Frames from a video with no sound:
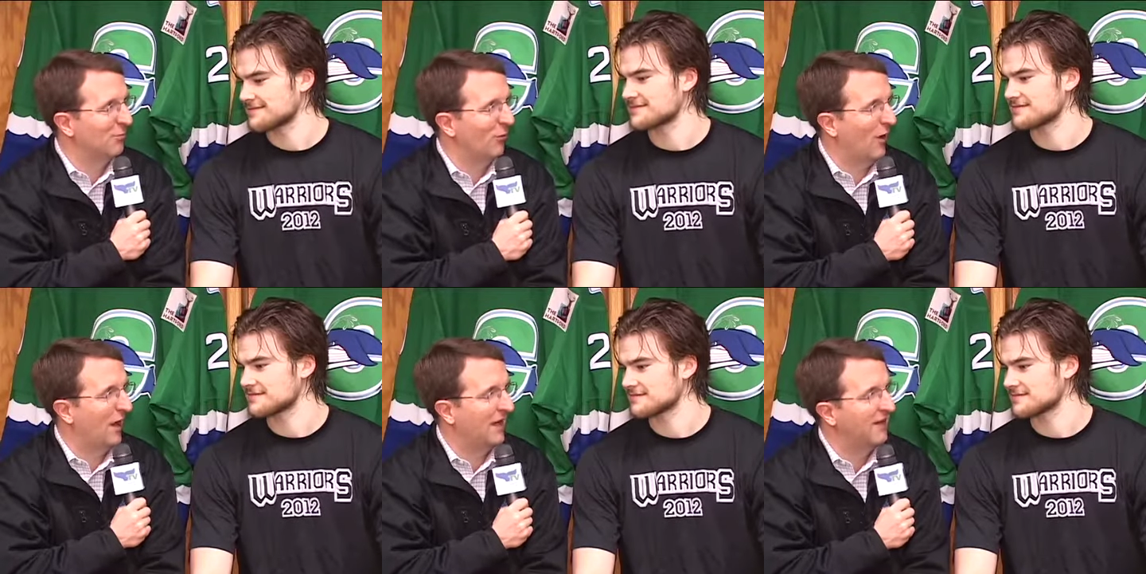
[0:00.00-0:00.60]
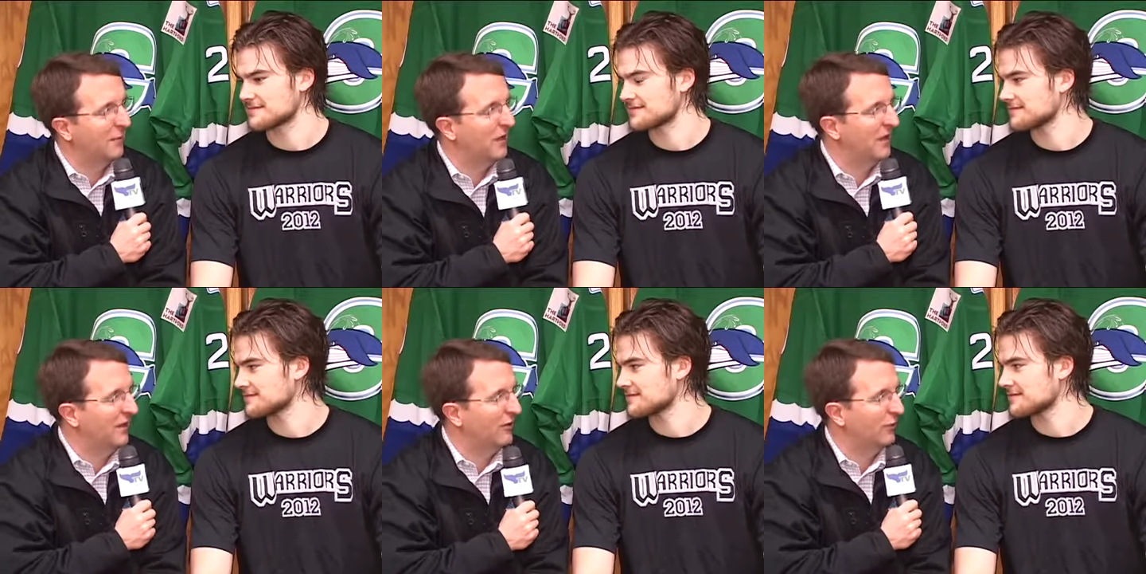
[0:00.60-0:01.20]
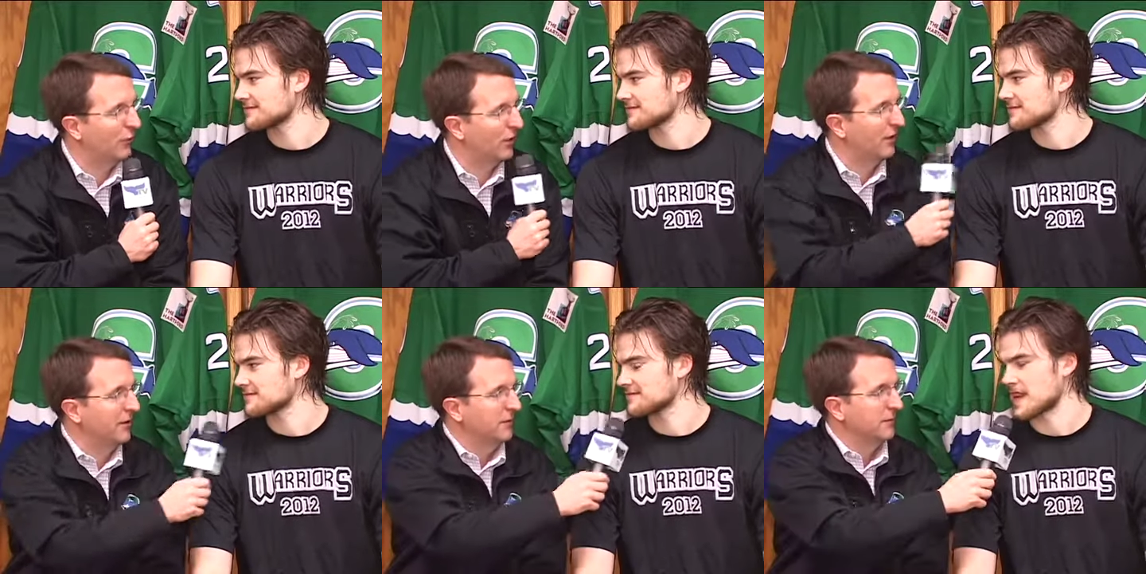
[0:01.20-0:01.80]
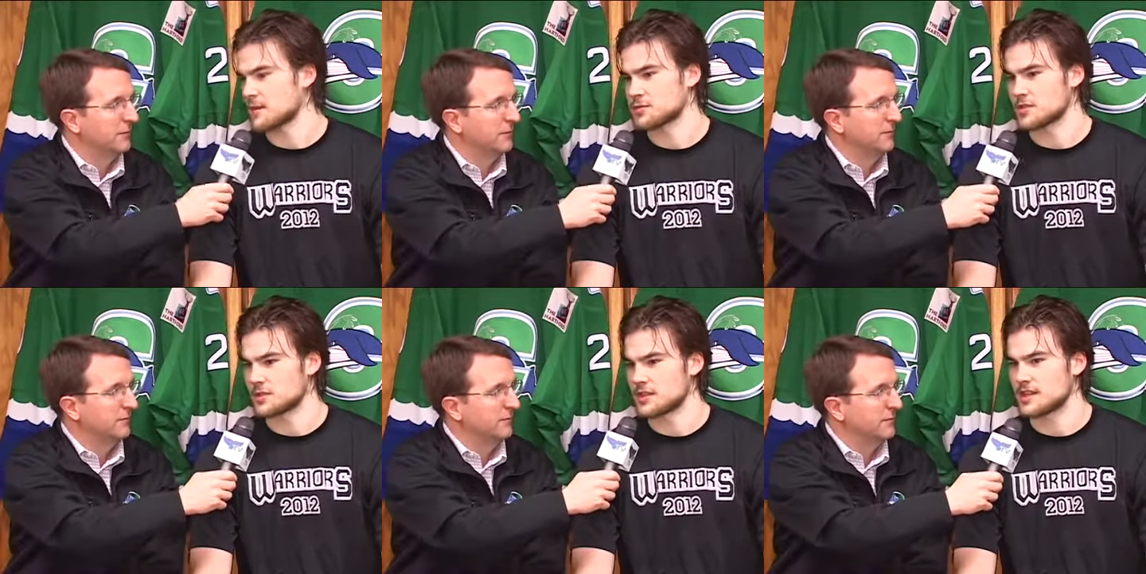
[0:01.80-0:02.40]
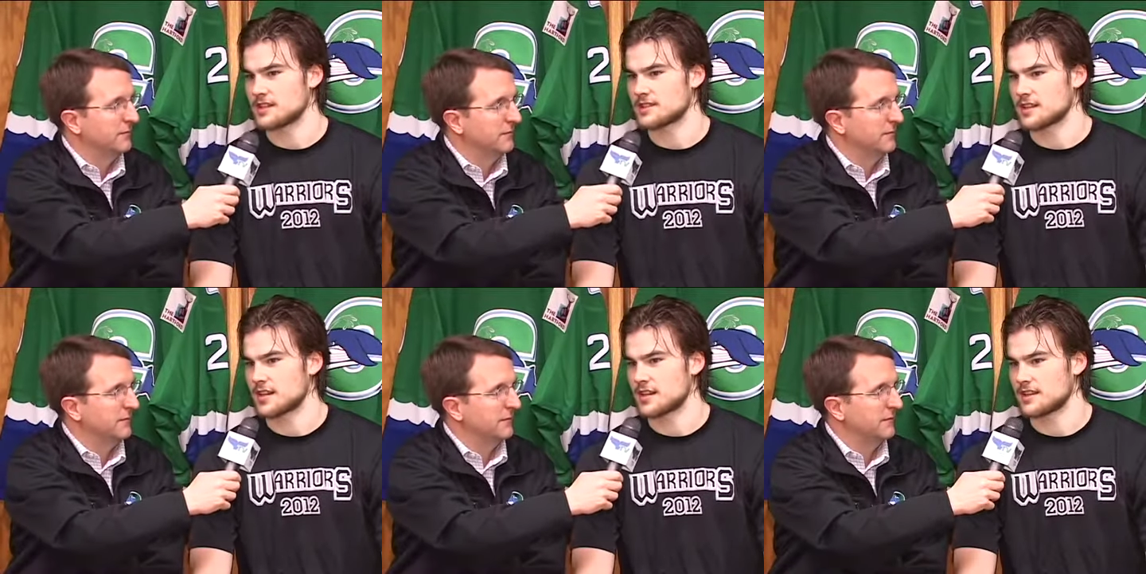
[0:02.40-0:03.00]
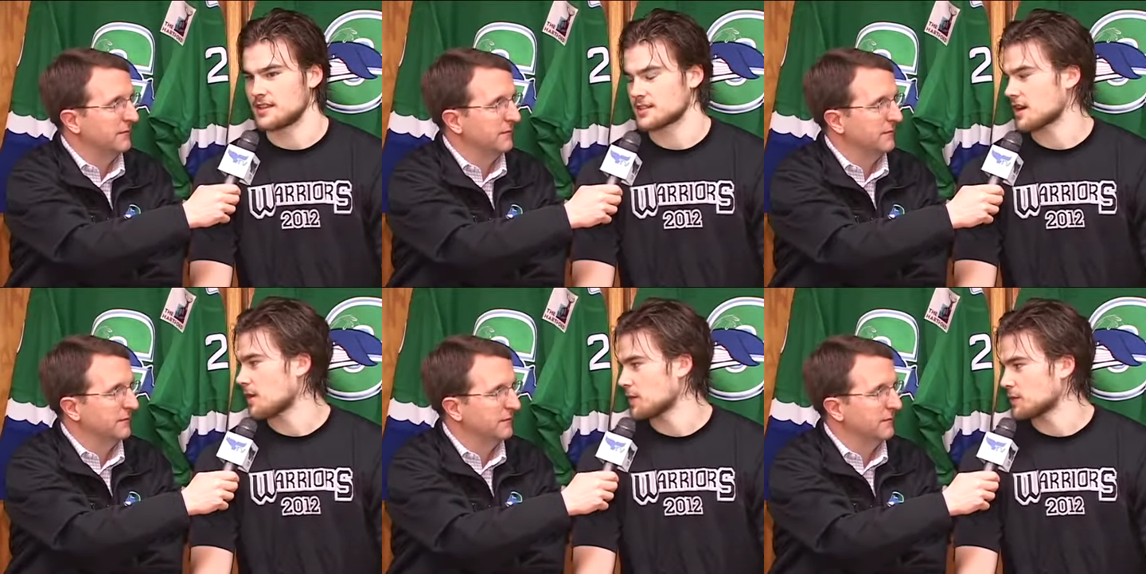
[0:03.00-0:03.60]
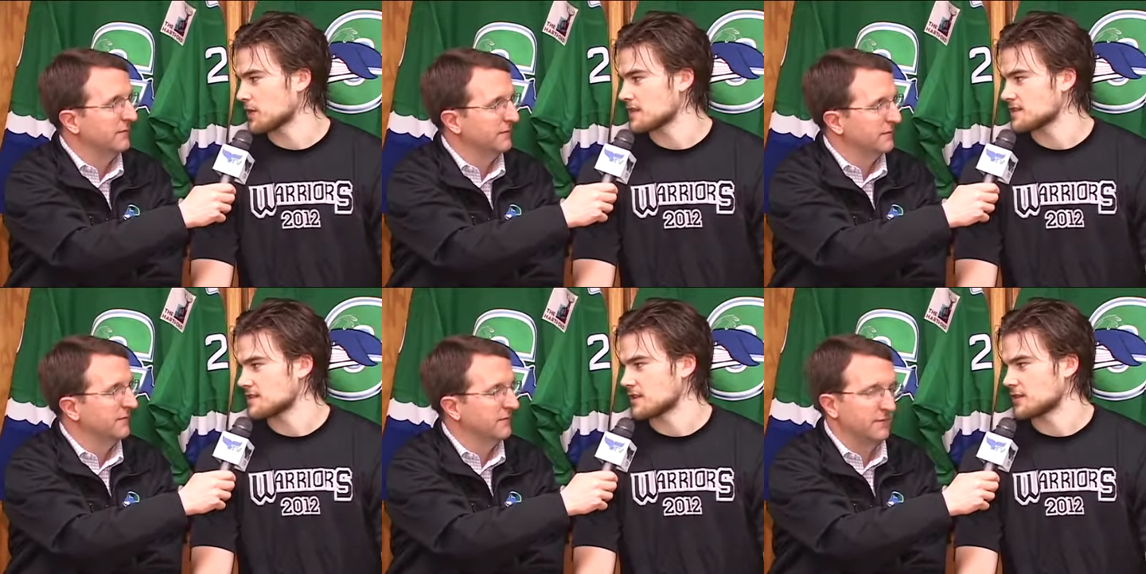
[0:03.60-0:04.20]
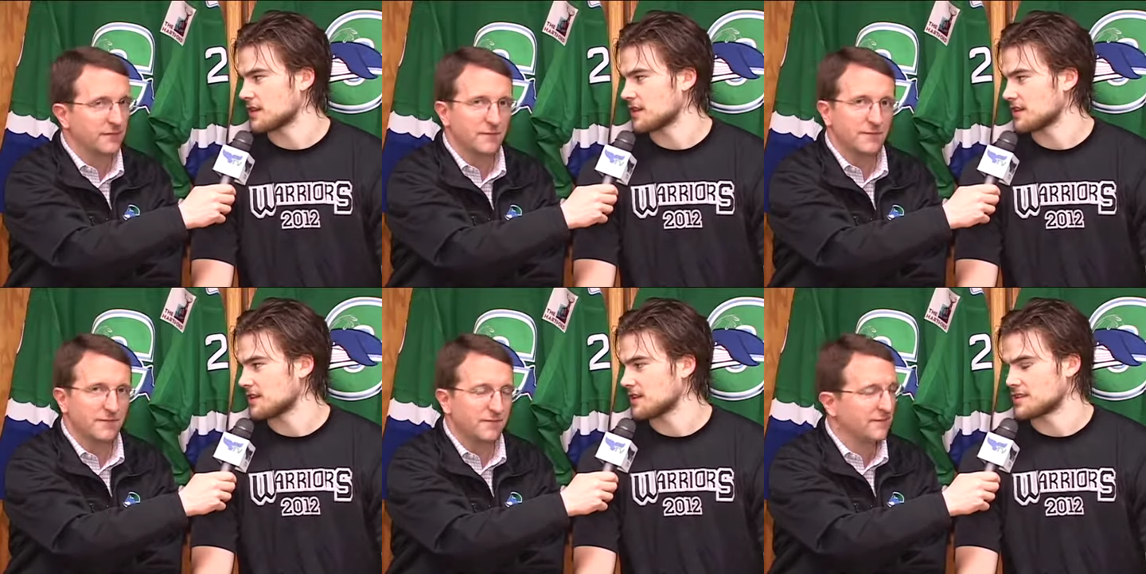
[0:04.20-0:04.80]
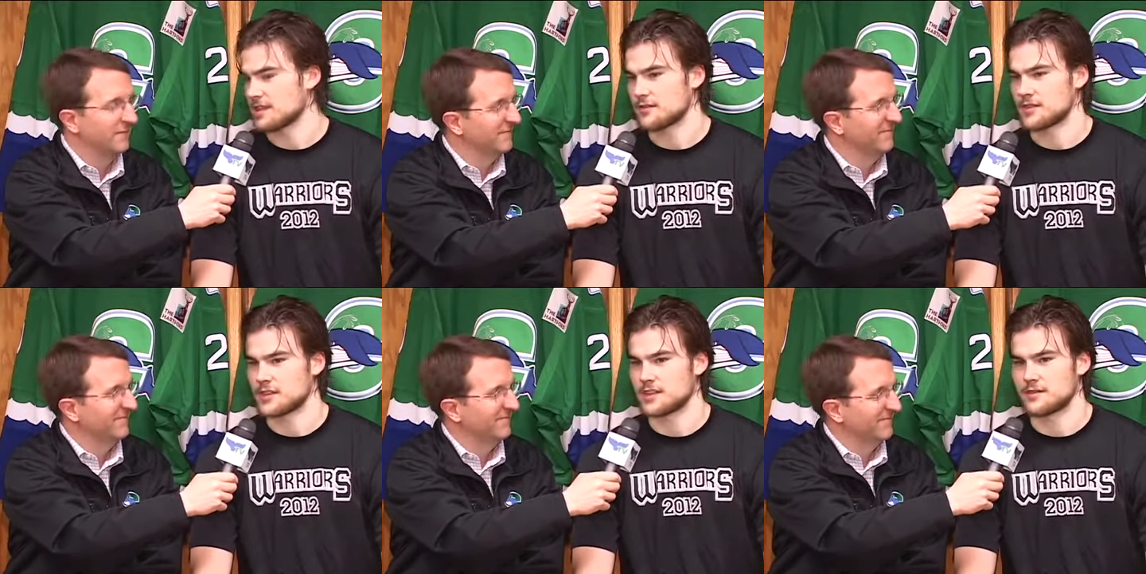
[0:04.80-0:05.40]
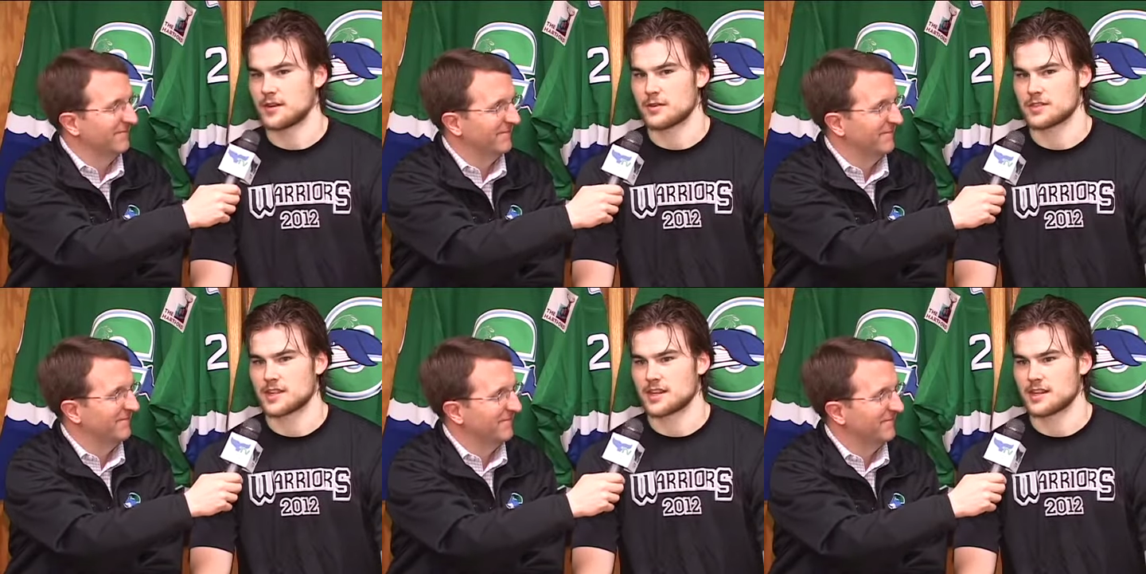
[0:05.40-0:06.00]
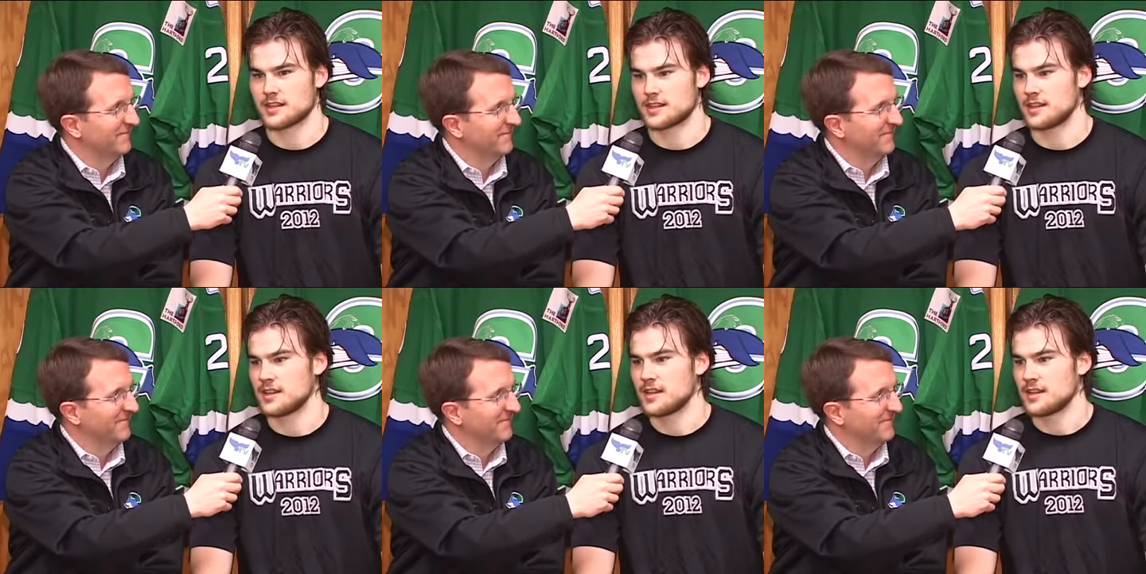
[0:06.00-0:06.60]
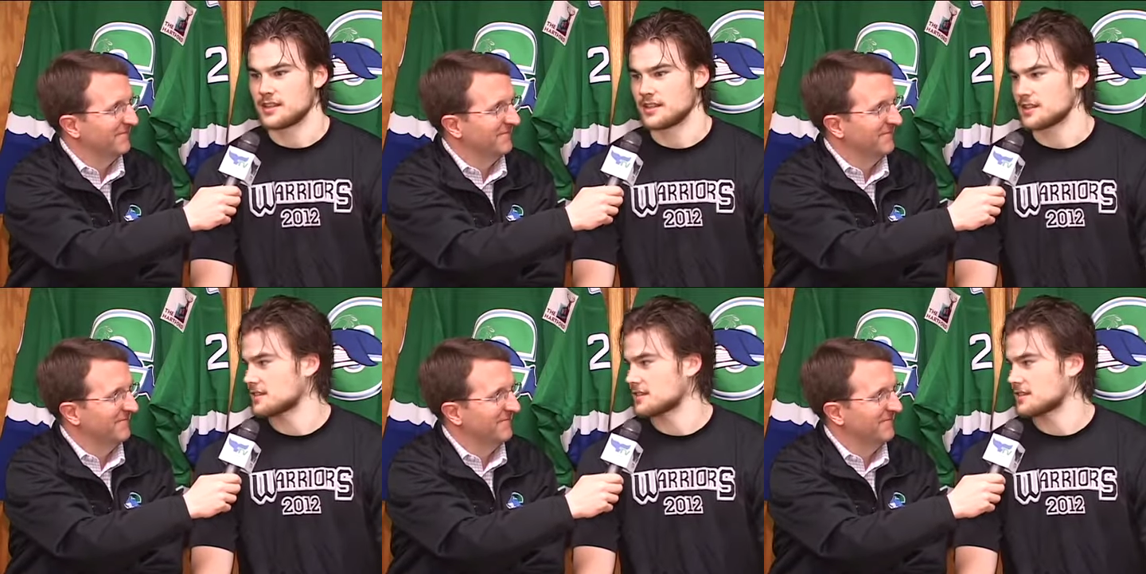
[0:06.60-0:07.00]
Speaker 1: pro hockey. That make it
Speaker 2: easier for you? Absolutely. It's he's a calming presence out there. Definitely, if I was getting a little